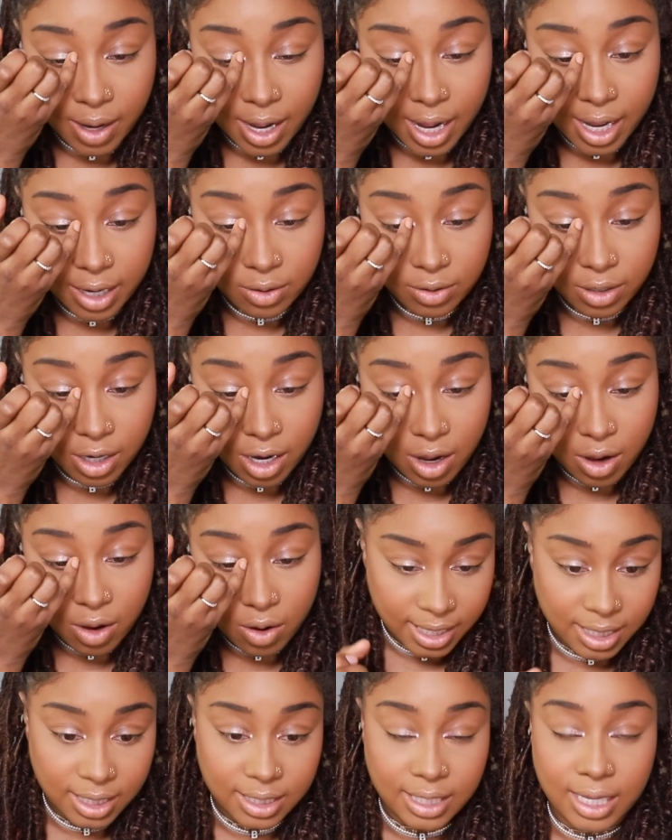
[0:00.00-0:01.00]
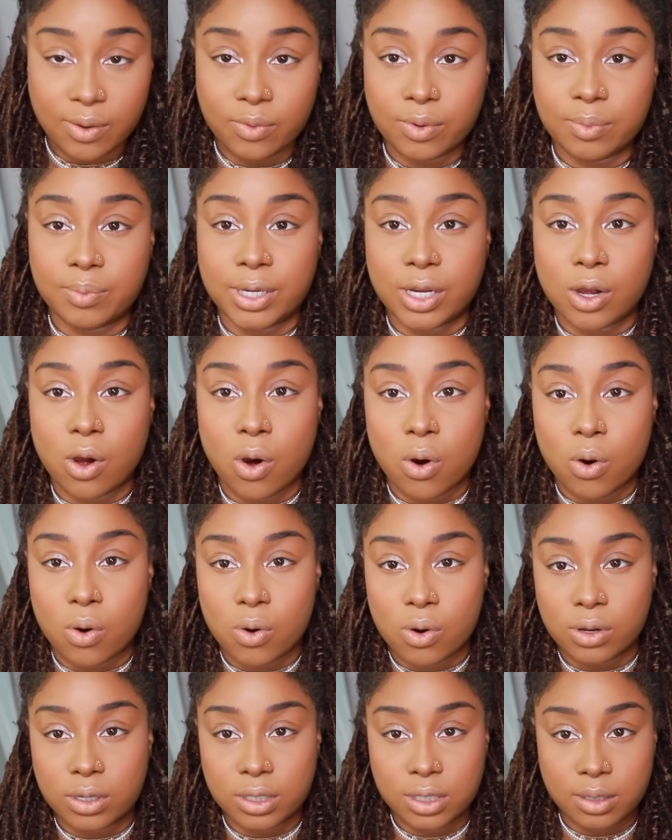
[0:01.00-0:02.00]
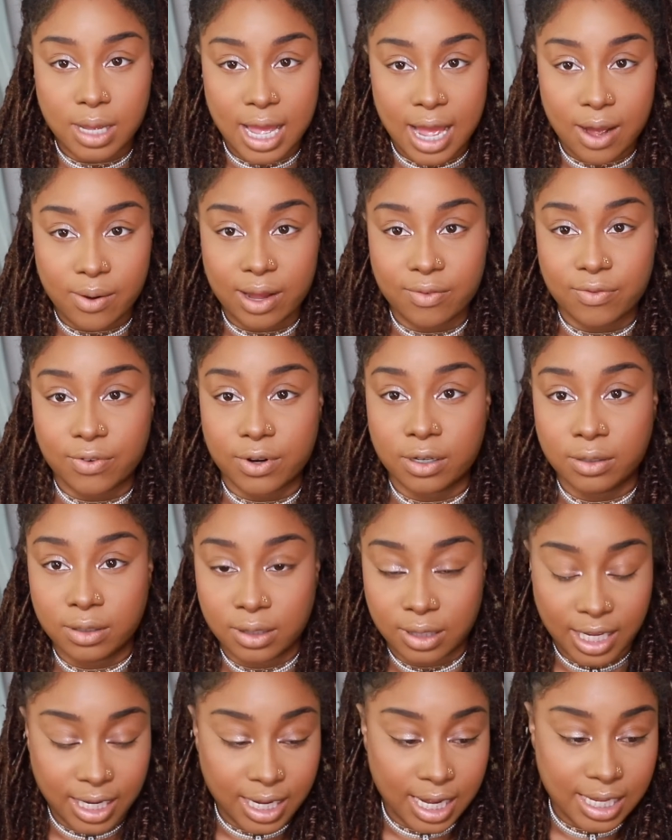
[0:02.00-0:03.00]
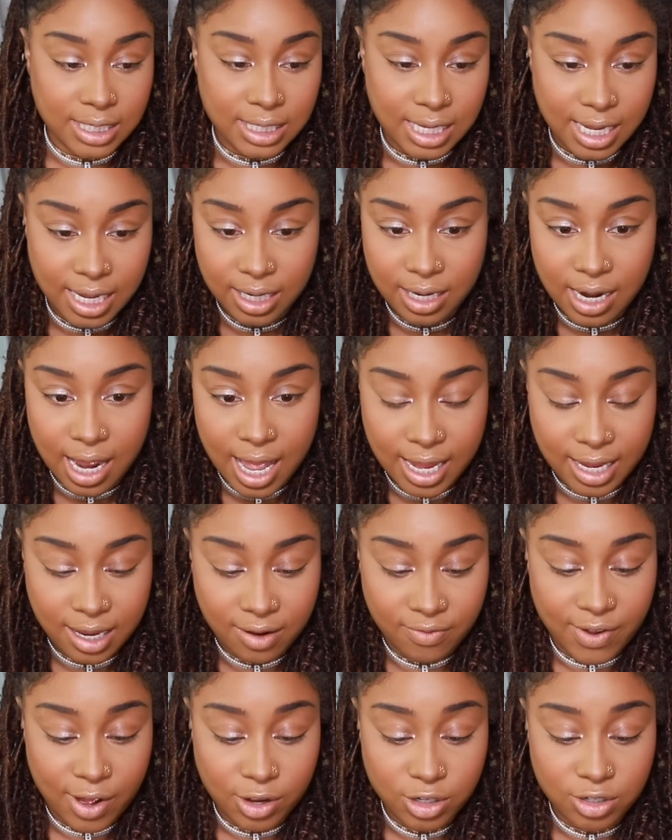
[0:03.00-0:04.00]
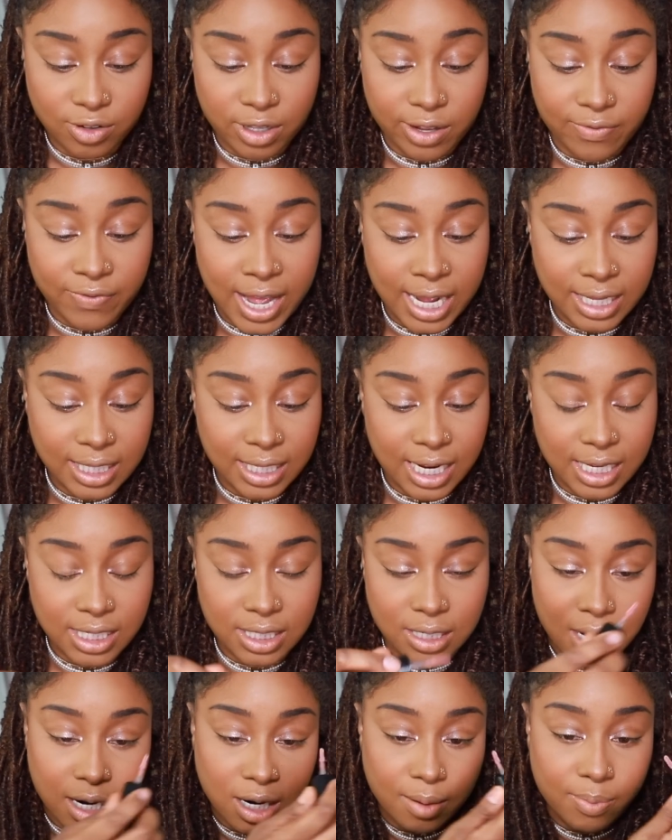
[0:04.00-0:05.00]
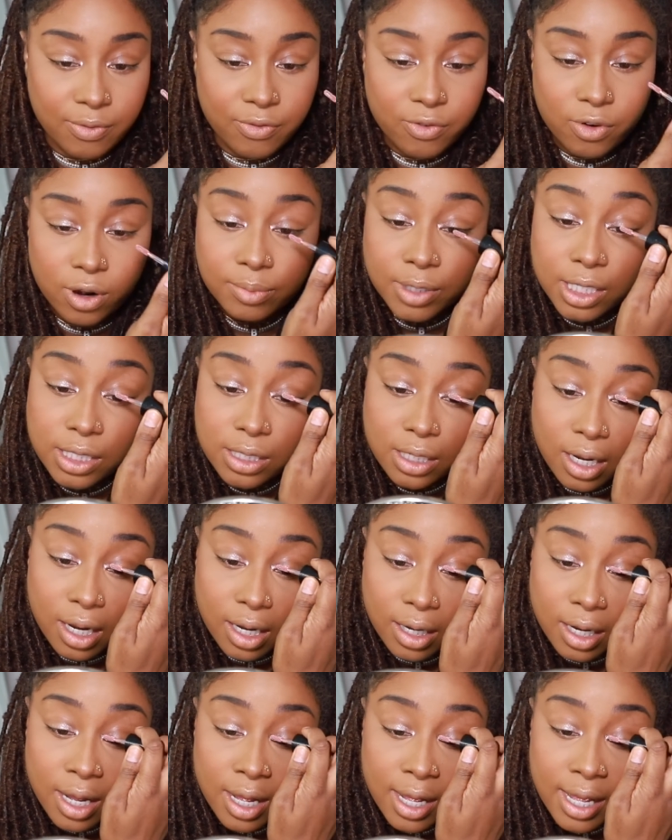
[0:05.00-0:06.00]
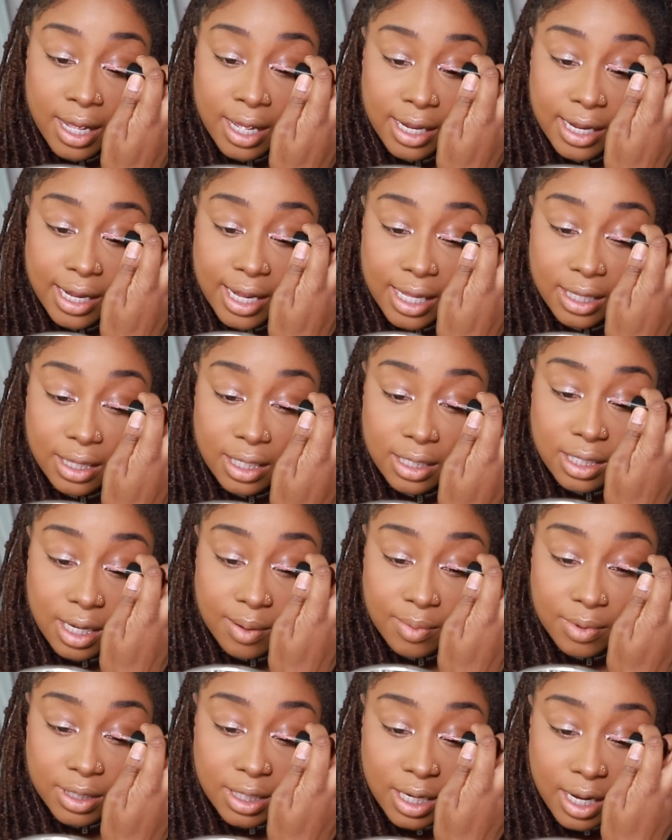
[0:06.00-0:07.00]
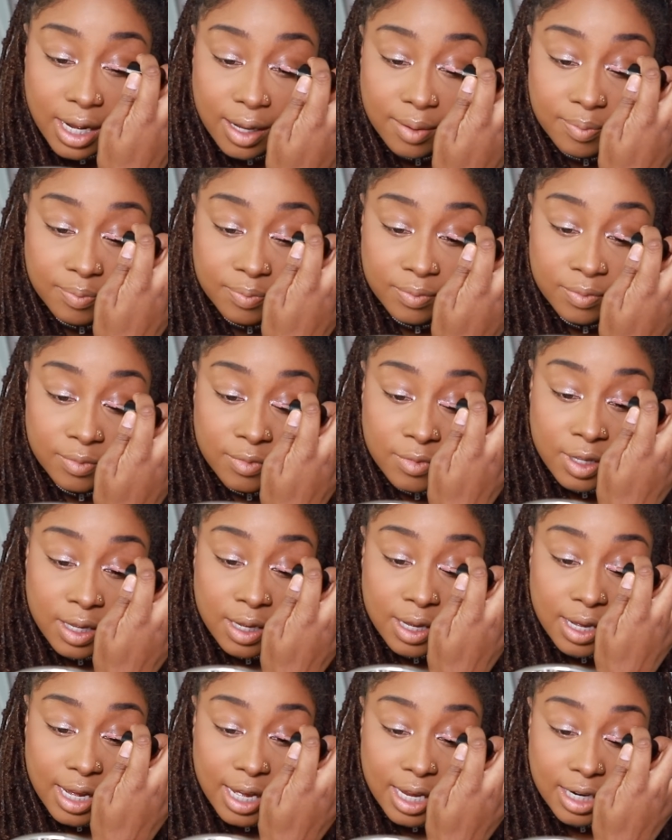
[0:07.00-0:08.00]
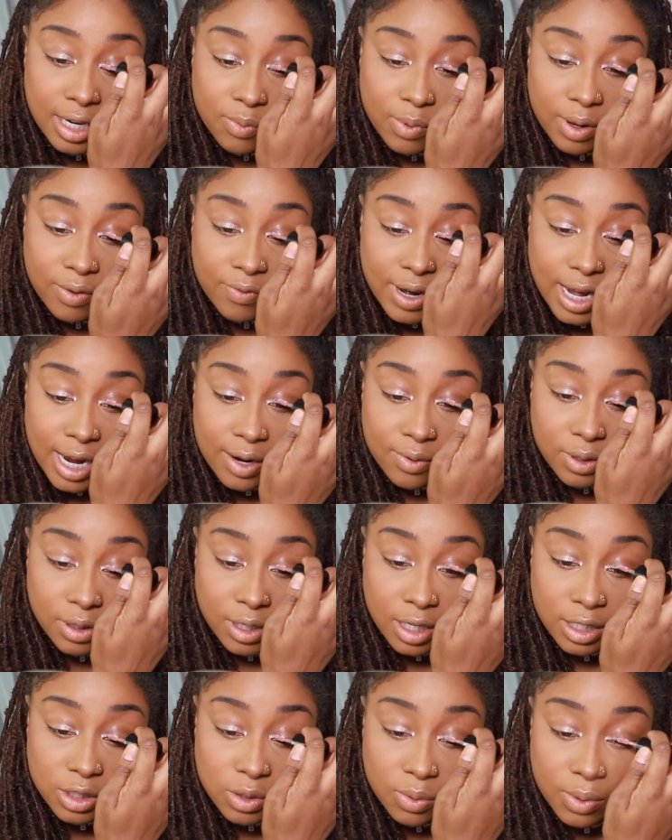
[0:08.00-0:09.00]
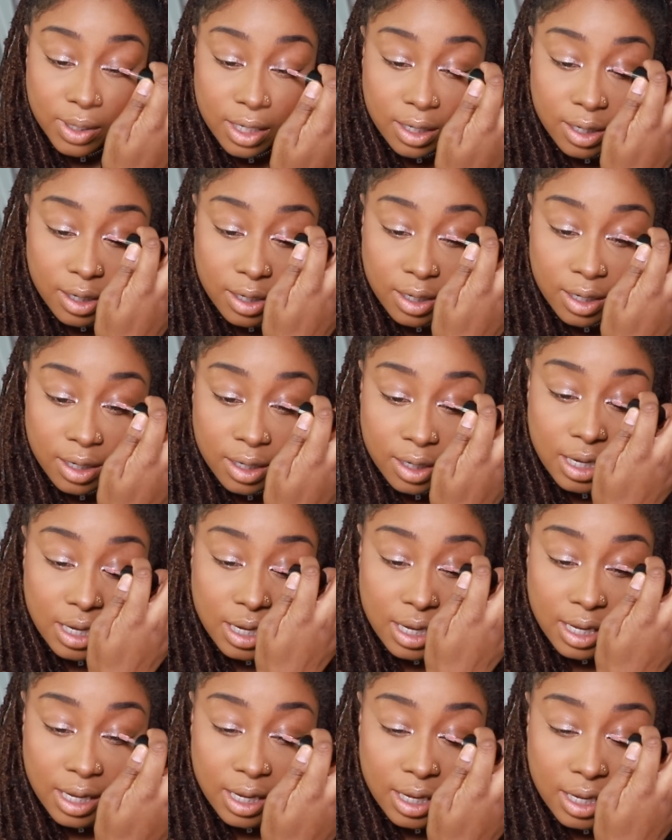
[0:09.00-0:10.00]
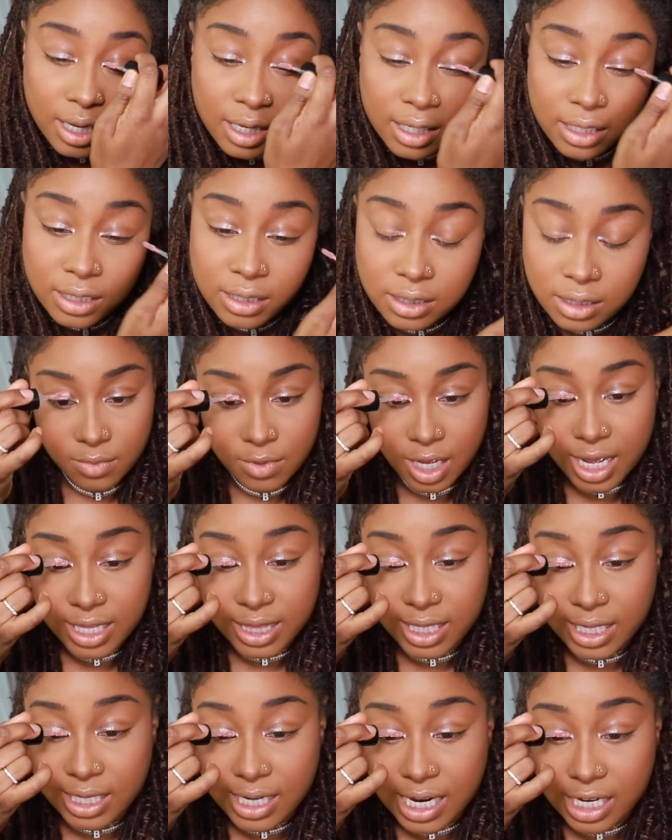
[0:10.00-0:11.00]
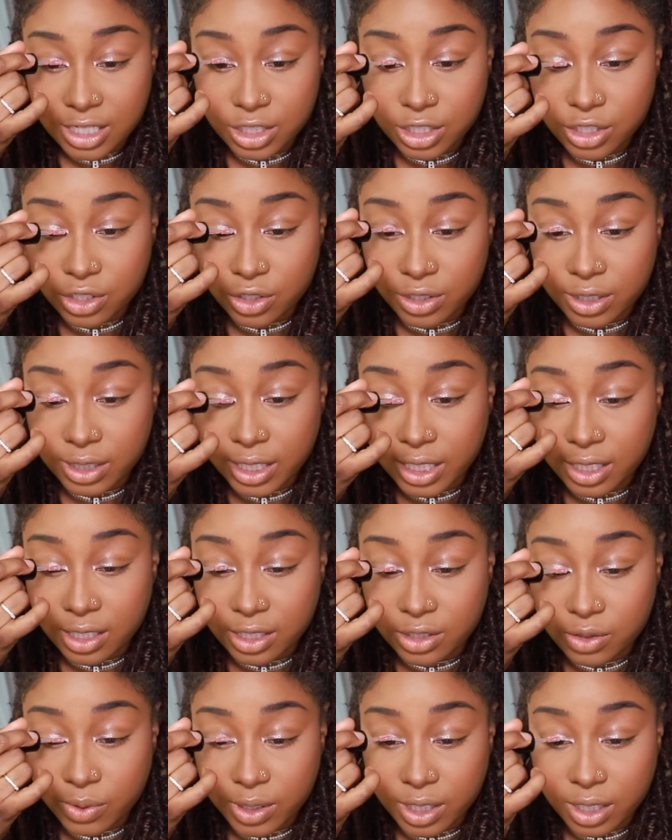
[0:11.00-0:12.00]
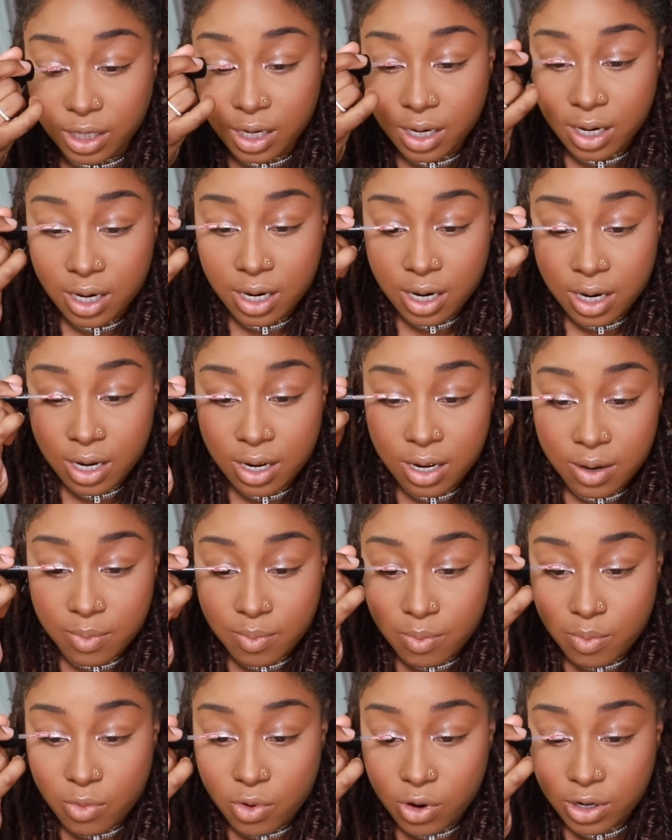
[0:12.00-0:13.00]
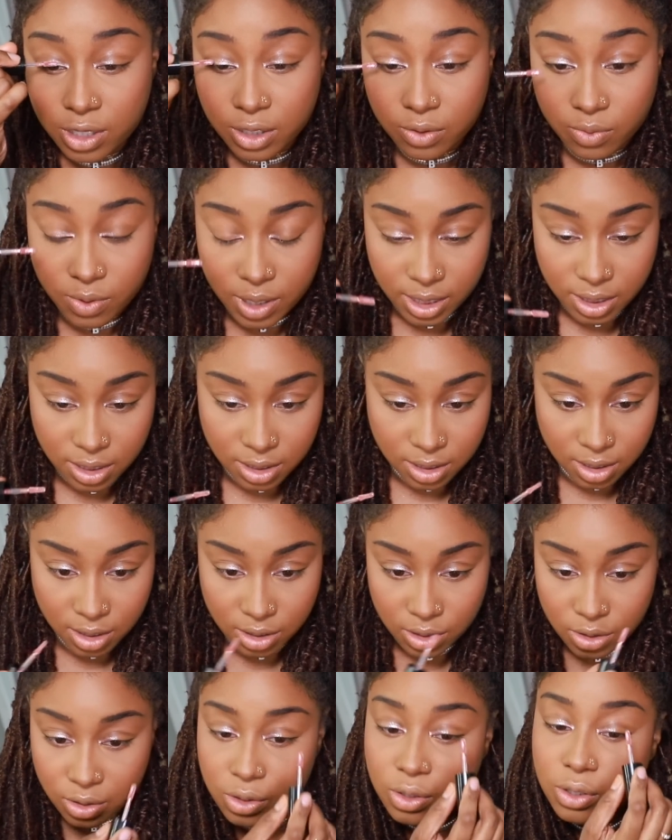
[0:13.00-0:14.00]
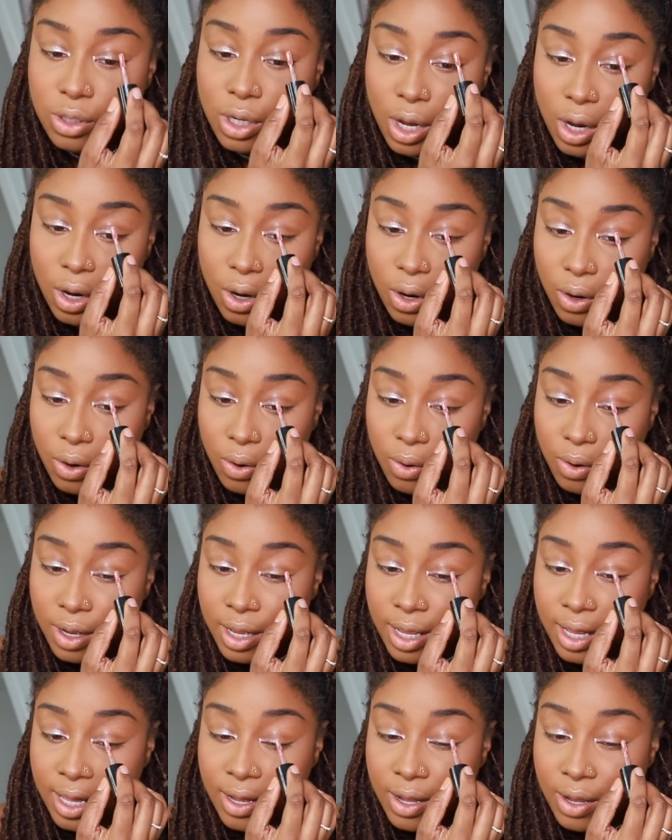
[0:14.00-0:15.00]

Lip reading: I don't know. I think that would be cold. However, like I said, I can vouch for the fact that I saw her perform the song in the summertime and it went viral on Twitter, and I think it actually circulated on Twitter more than once. So